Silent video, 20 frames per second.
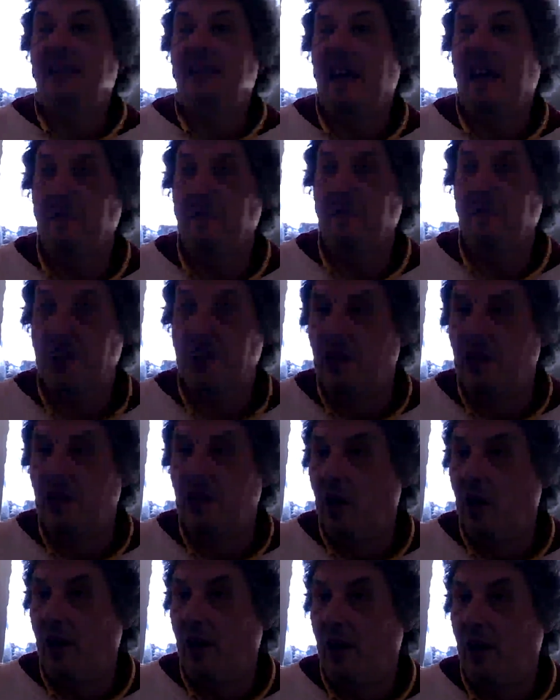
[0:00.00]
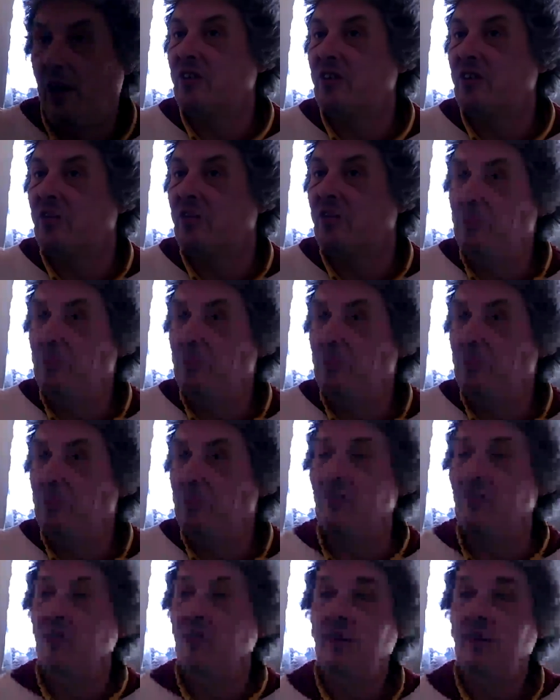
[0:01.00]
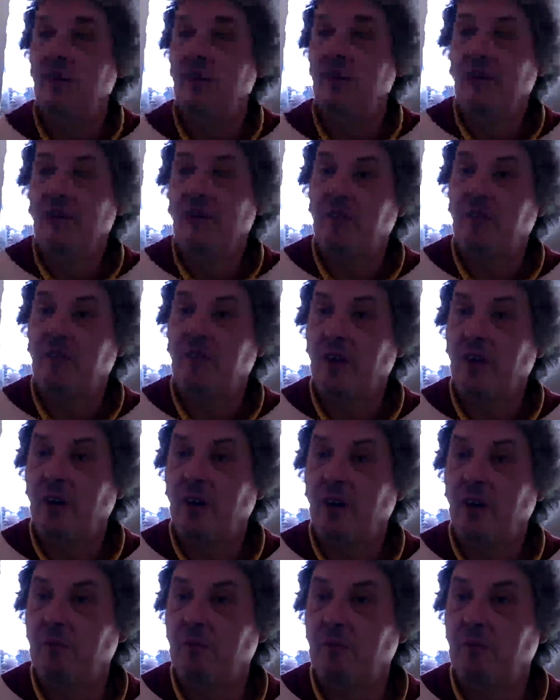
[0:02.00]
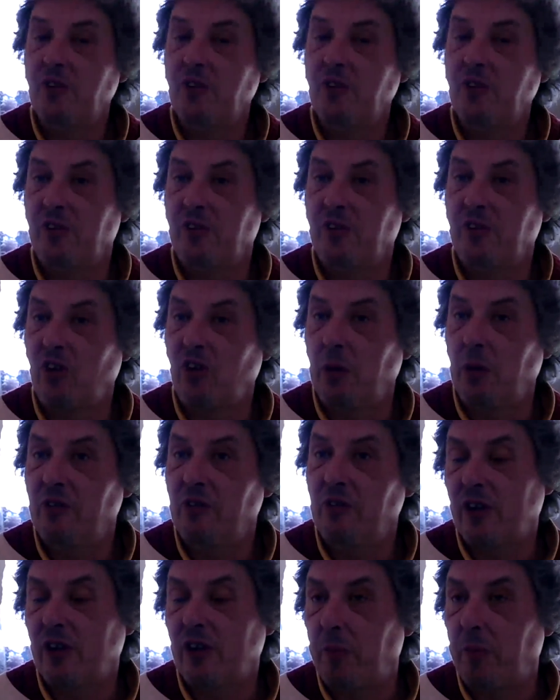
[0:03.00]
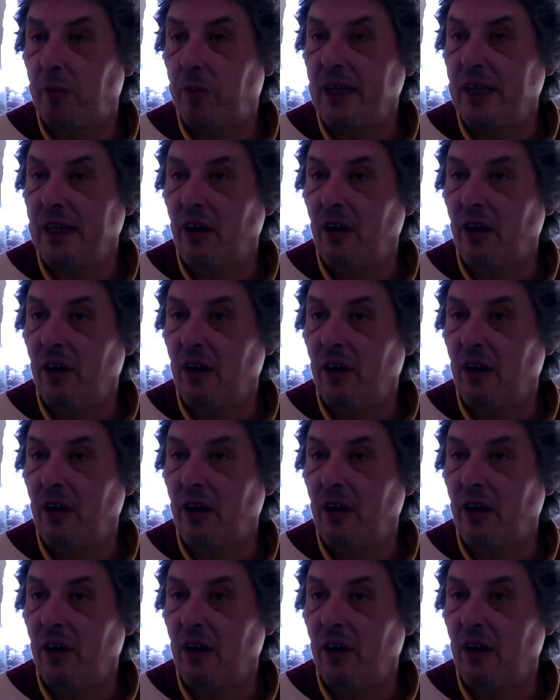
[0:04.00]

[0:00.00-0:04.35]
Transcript: So most of the time he's a complete arsehole and he's two-faced, you know.